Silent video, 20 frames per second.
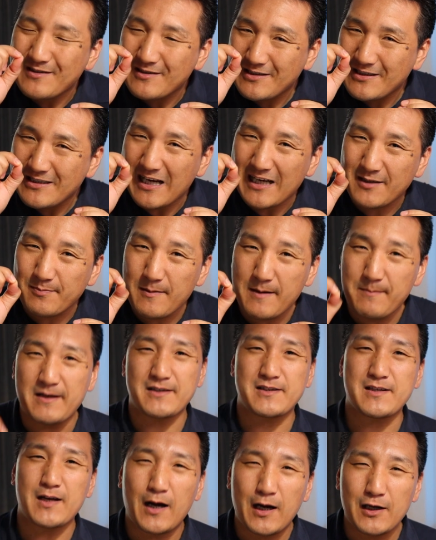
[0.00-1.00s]
just maybe a
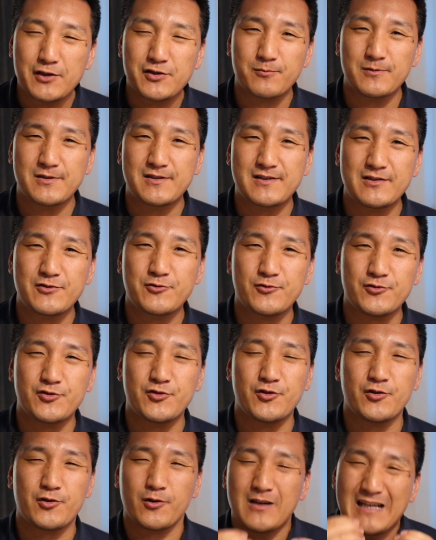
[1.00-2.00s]
touch of residual
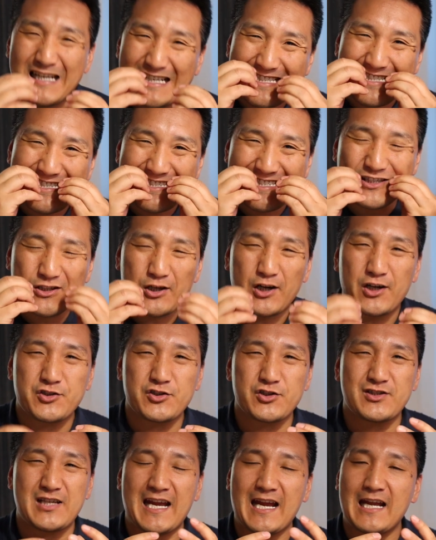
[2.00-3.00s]
sugar, just a touch
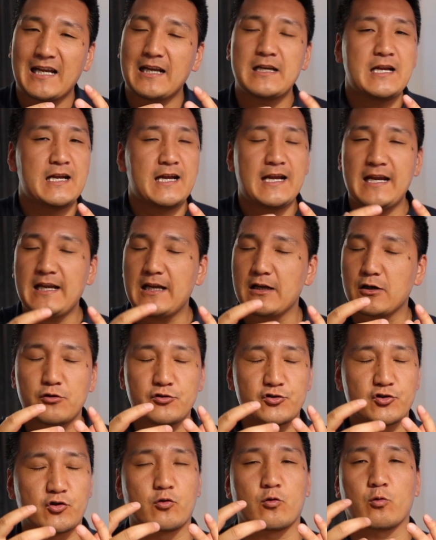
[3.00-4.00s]
of tannin, and it
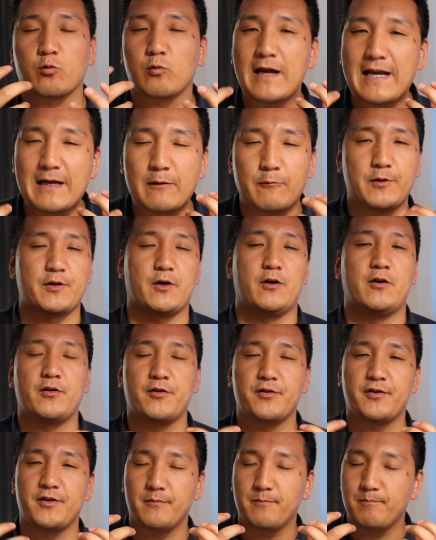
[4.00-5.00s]
goes great with all
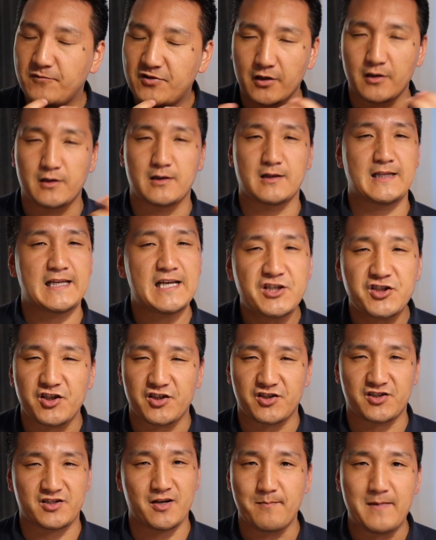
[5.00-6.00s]
the
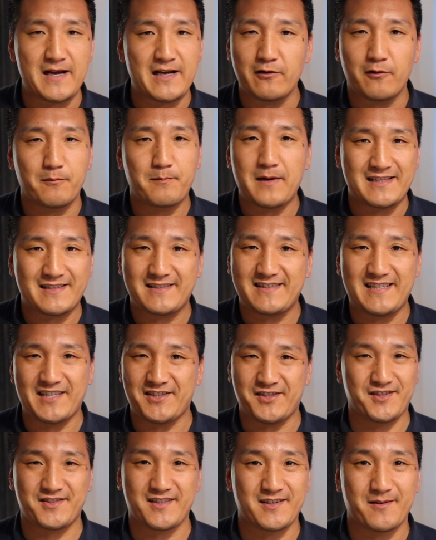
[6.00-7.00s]
delicious tomato-based
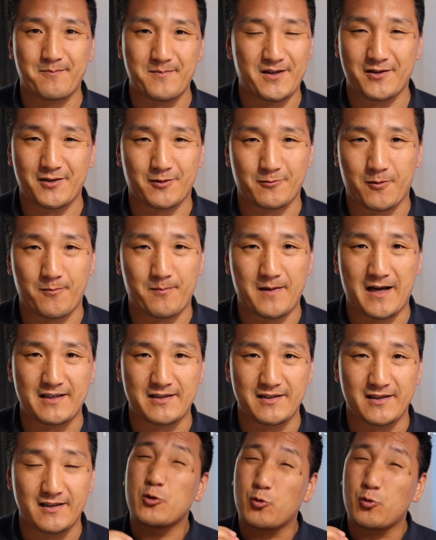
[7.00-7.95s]
dishes in Emilia Romagna.